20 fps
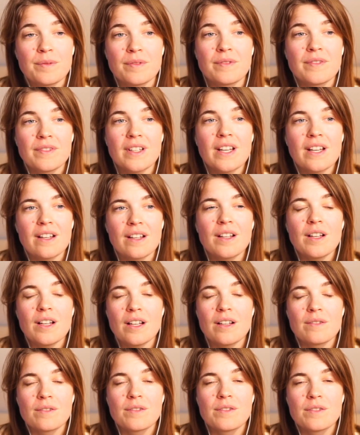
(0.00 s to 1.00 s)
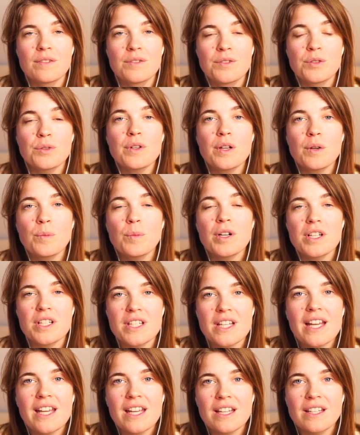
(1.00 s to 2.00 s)
Yeah. During one
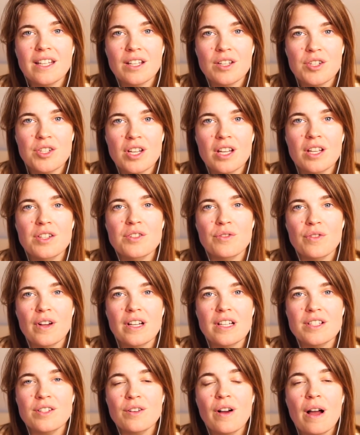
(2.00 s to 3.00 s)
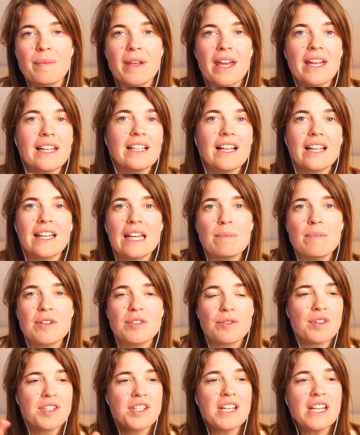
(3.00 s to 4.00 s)
day, it can change already. So I'm getting like emails,
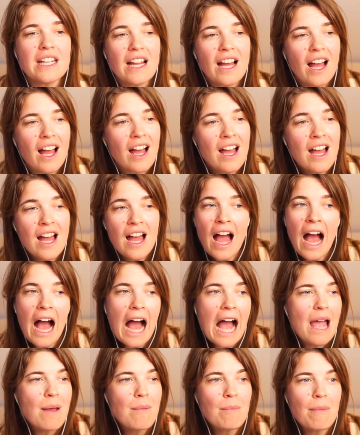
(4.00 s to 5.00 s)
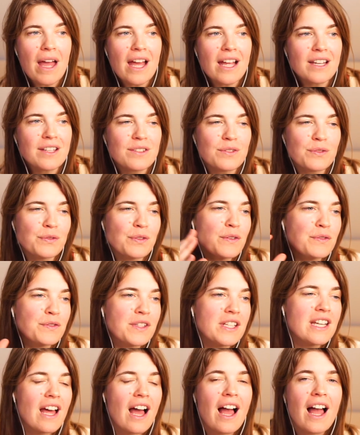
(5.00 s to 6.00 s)
Christina, I'm at
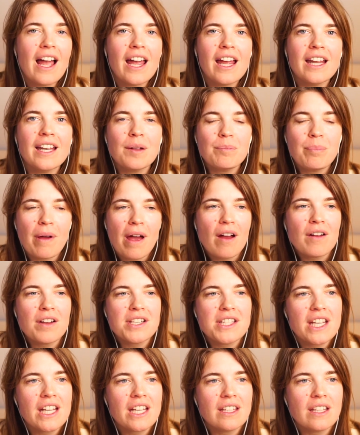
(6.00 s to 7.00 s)
59 in parenting.